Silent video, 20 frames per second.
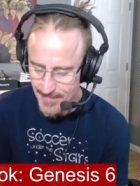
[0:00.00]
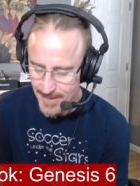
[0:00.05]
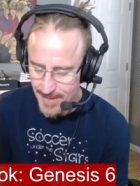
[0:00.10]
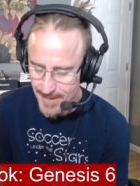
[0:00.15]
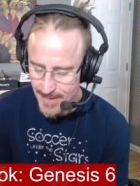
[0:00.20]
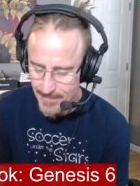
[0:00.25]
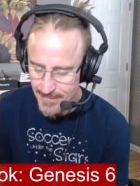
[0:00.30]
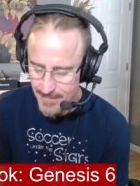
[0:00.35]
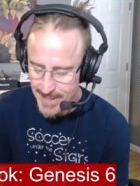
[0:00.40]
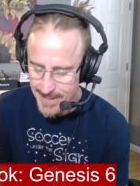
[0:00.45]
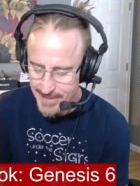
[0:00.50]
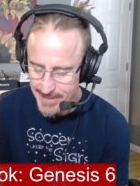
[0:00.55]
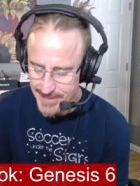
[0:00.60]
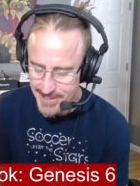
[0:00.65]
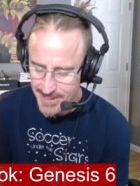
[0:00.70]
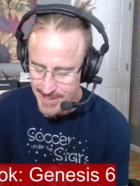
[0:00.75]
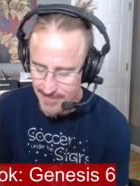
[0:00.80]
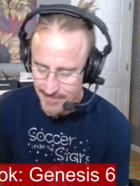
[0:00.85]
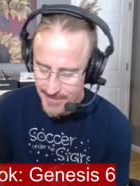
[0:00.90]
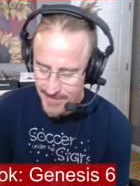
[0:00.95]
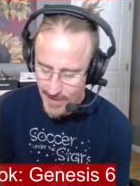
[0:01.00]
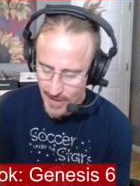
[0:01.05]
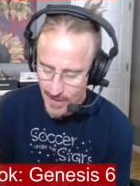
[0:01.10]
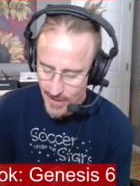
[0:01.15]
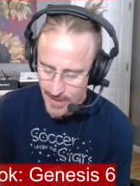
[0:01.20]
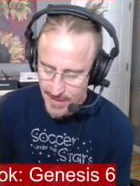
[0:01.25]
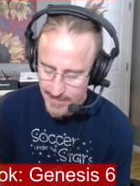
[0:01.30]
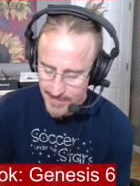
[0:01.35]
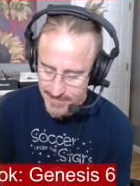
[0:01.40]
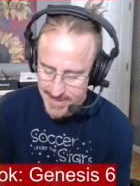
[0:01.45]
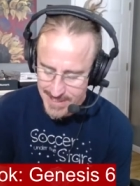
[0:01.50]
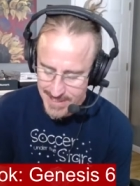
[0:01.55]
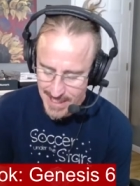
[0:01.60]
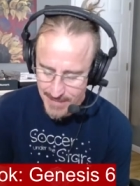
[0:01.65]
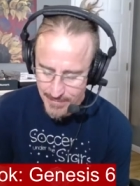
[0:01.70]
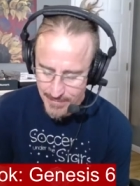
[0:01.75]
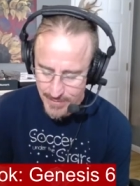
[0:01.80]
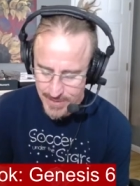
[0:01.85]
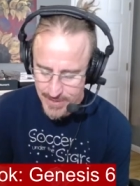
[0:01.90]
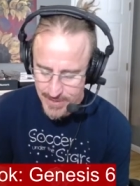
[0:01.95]
Make yourself an ark of
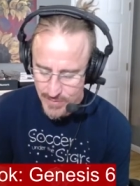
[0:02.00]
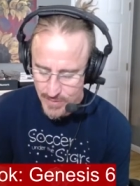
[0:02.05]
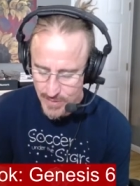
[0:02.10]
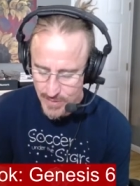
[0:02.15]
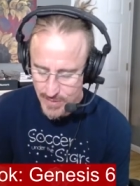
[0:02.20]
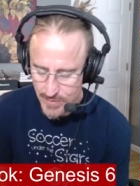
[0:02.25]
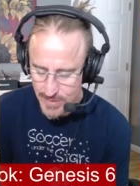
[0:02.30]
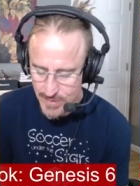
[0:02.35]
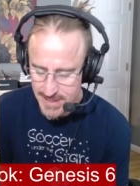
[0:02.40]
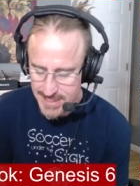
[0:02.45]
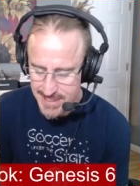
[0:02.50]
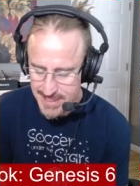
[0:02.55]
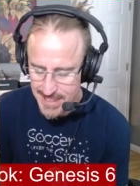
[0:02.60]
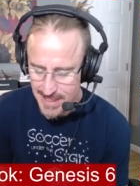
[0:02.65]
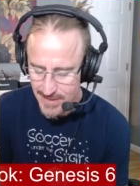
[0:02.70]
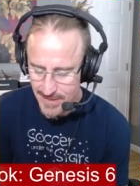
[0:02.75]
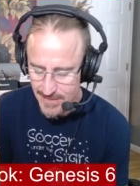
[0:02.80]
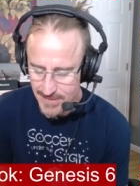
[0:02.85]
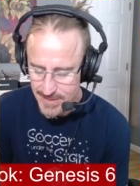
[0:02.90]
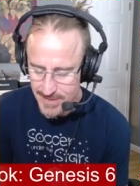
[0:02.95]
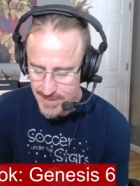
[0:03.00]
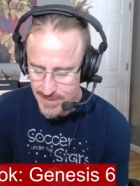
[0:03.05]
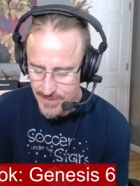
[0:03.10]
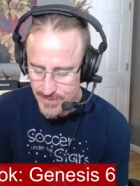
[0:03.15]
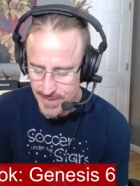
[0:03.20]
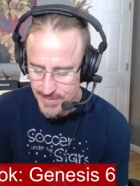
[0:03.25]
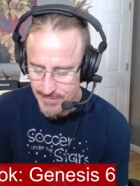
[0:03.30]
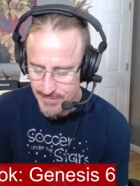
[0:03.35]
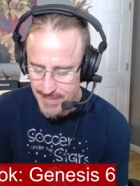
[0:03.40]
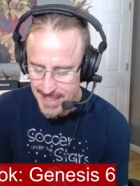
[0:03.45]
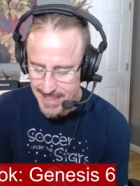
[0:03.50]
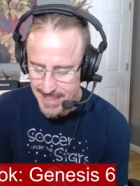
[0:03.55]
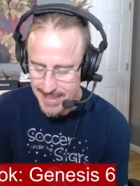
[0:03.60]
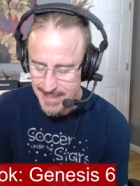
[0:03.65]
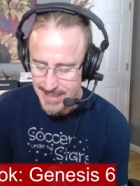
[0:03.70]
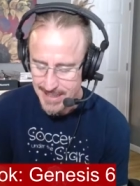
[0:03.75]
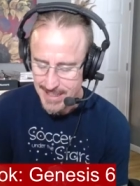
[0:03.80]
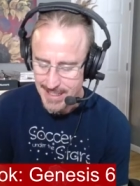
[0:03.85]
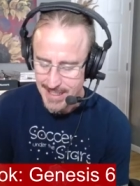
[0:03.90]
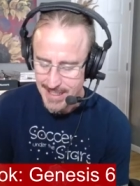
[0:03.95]
cypress wood with cells you can
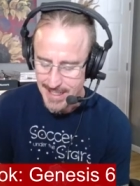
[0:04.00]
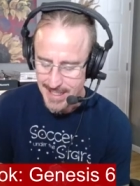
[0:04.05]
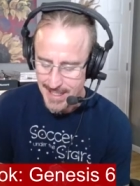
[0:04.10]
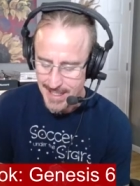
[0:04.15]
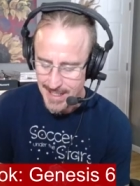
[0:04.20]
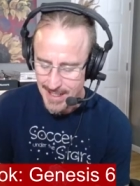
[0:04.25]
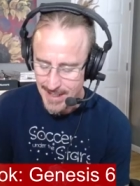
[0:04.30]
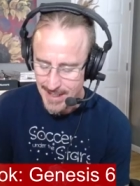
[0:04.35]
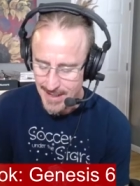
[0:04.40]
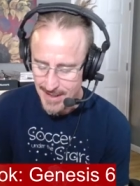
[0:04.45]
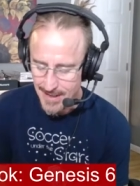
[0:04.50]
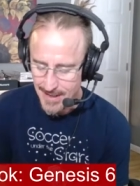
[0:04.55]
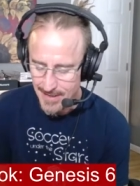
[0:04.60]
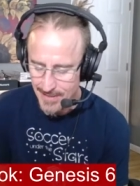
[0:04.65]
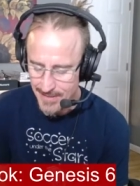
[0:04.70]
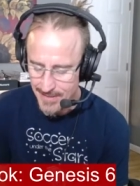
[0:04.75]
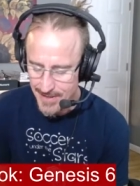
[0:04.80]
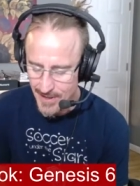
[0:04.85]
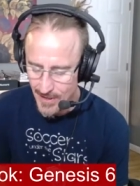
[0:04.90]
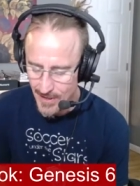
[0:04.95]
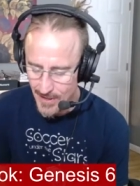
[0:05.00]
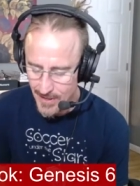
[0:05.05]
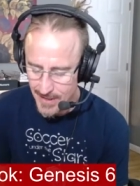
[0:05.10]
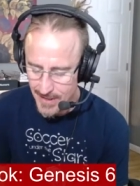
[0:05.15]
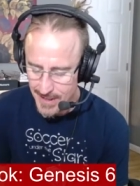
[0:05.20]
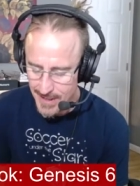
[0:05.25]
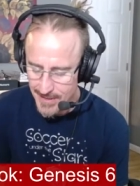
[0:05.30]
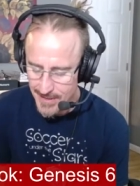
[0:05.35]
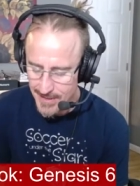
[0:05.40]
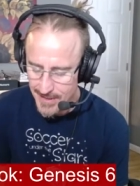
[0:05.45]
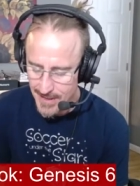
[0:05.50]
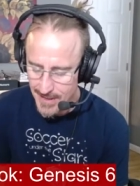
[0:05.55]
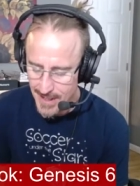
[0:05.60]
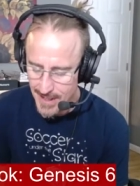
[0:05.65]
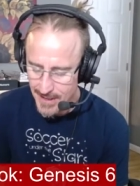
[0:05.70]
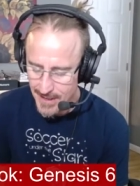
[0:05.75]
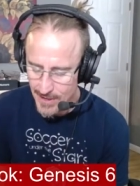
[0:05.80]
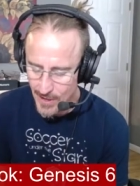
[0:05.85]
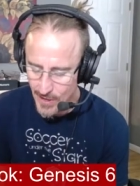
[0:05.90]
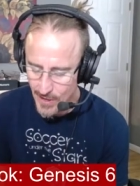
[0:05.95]
make uh, the ark and,
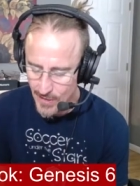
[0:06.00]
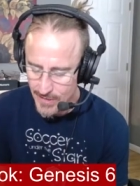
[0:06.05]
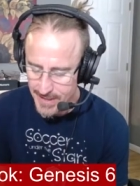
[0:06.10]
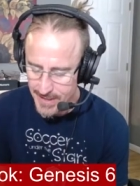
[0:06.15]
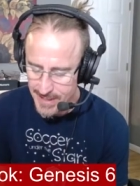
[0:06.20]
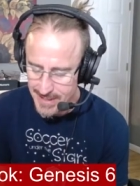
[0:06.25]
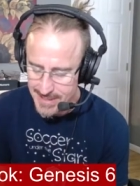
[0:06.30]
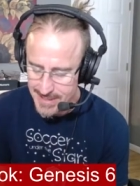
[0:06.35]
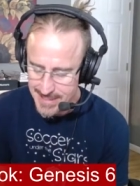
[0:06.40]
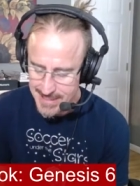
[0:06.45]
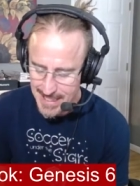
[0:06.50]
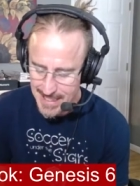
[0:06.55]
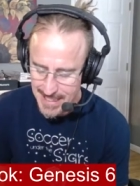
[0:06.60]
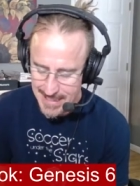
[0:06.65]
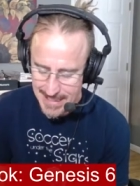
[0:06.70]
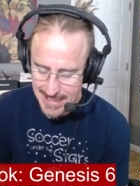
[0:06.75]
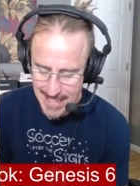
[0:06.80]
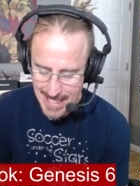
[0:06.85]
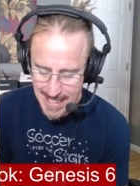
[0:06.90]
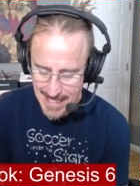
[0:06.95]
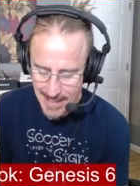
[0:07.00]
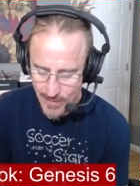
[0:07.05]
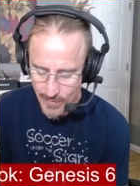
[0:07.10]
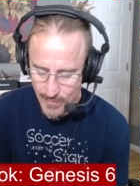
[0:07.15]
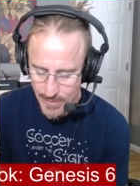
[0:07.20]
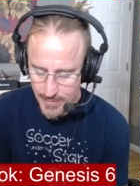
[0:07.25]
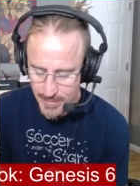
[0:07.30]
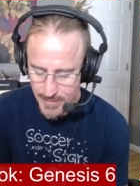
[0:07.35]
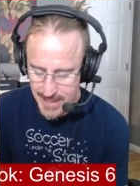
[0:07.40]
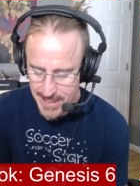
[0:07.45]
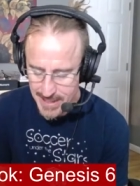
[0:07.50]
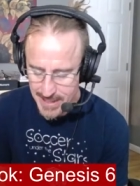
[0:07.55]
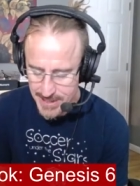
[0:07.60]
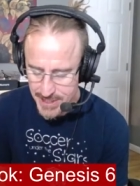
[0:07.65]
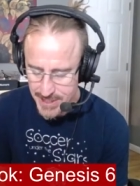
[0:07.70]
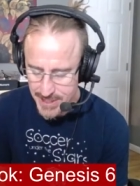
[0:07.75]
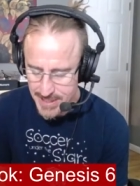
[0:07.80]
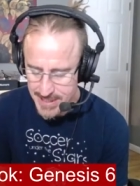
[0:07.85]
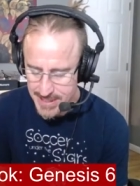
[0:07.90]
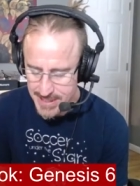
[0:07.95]
and caulk it inside and out with
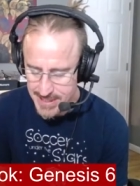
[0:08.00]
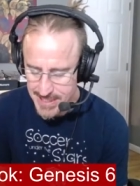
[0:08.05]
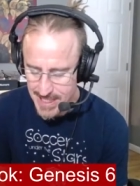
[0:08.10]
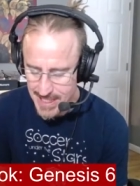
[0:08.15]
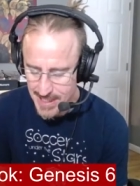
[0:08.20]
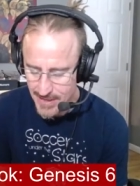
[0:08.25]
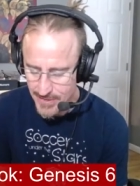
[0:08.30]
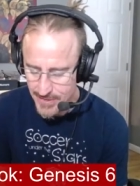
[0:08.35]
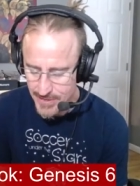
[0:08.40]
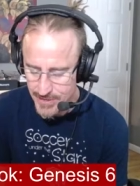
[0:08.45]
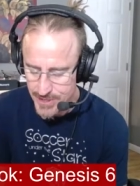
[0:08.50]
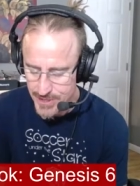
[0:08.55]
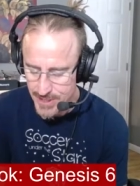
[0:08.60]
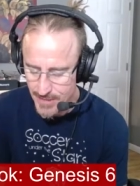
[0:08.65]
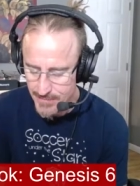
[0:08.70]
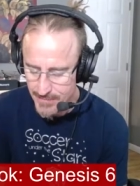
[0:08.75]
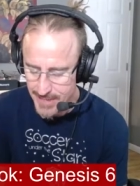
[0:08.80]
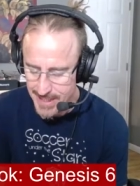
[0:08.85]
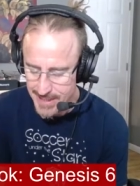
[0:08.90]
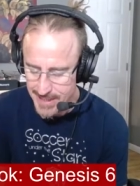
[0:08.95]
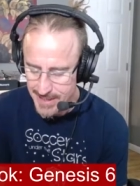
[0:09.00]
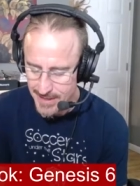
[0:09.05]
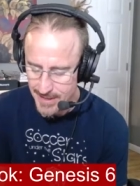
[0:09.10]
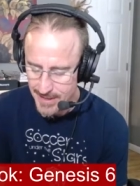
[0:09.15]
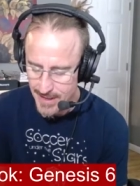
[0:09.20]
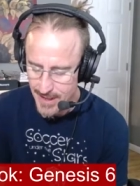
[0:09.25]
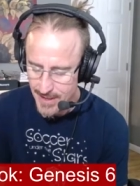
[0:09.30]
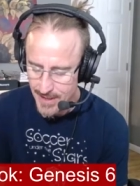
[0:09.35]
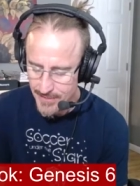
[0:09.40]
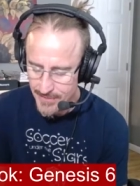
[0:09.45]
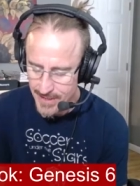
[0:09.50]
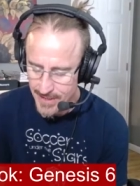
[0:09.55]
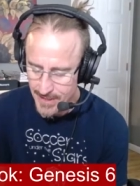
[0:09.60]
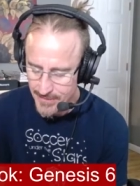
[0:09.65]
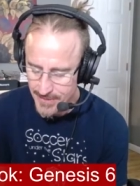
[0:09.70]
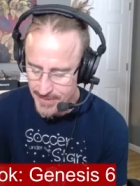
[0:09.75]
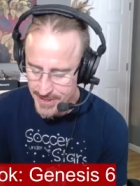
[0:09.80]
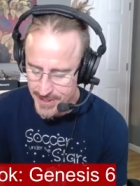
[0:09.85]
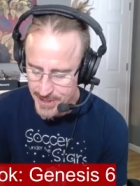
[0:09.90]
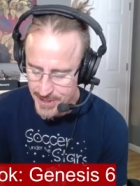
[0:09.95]
pitch. This is how you shall make it.
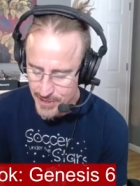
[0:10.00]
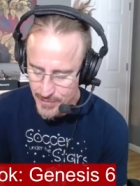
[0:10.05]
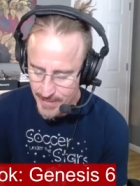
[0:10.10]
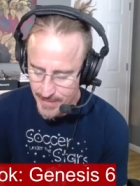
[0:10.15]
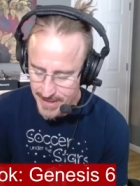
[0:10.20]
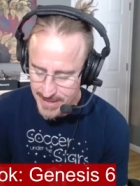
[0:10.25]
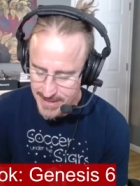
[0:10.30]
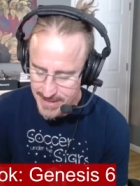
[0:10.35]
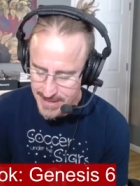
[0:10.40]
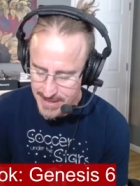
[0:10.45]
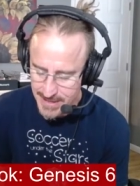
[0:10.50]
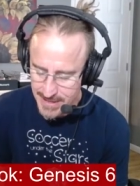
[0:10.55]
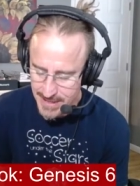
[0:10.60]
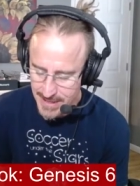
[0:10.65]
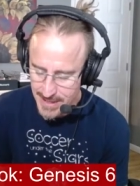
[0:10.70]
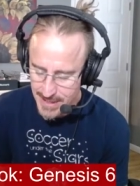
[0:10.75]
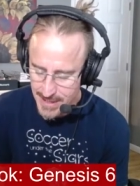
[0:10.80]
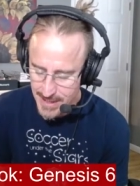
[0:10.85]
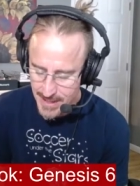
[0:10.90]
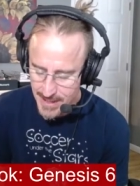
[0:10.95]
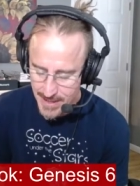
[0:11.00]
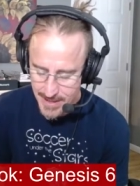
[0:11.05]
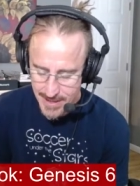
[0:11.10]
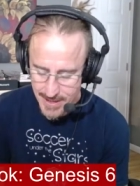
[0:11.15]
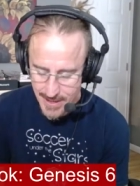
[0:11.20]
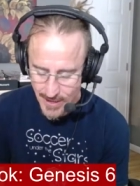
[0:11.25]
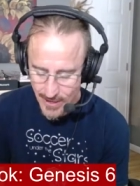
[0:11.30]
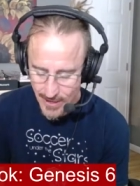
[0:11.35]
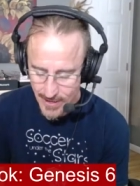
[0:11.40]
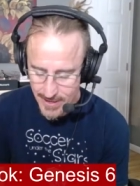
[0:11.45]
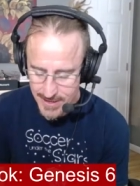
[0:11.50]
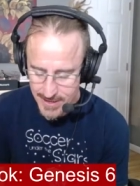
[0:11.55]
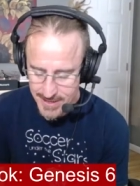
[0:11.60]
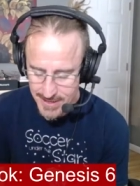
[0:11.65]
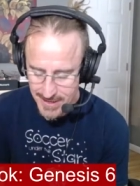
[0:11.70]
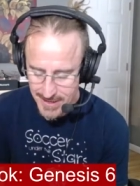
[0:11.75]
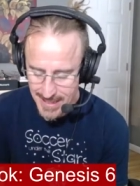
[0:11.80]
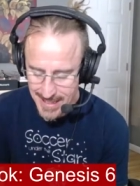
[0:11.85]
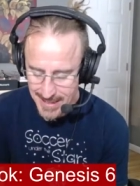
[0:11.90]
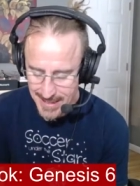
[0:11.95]
300 cubits. The ark's
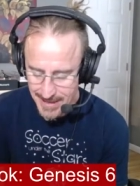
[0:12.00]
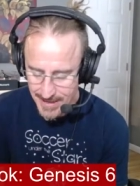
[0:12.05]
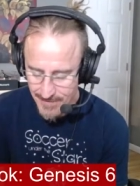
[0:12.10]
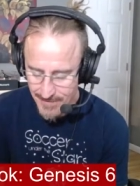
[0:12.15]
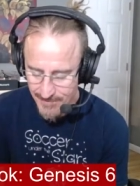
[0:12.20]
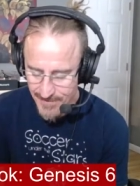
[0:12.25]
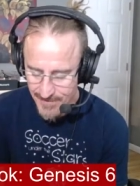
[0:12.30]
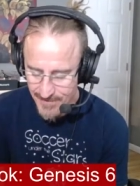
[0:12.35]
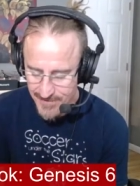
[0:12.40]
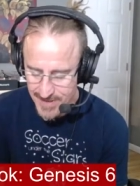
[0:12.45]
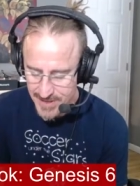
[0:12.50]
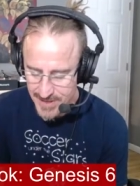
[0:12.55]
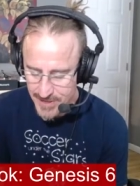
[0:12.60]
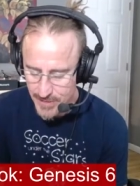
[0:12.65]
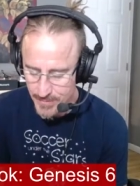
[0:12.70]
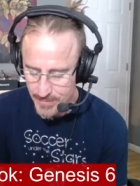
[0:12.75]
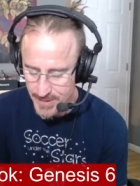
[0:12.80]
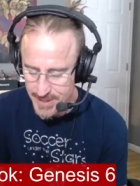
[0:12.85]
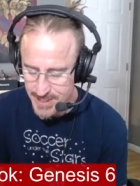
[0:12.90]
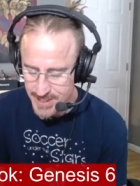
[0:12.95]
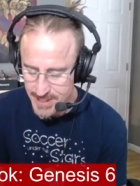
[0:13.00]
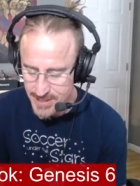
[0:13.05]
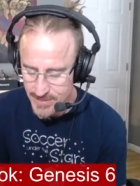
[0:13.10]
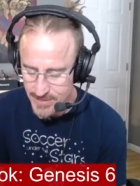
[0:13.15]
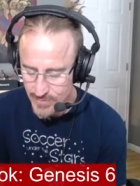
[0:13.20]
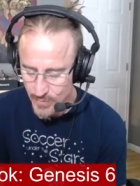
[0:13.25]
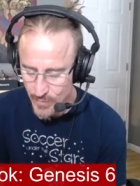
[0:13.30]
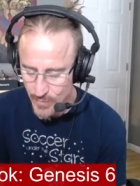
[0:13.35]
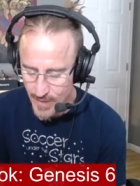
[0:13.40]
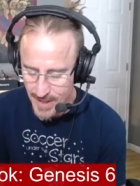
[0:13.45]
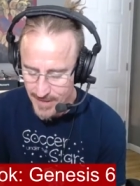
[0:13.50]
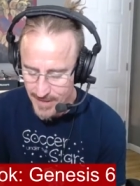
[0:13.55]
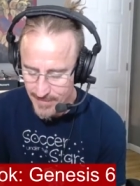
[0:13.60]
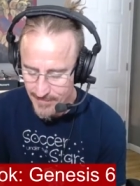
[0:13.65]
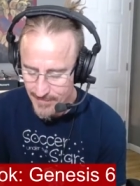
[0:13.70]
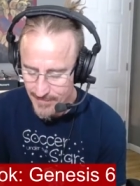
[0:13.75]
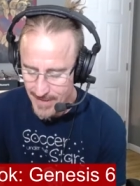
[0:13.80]
length, 50 cubits. Its width.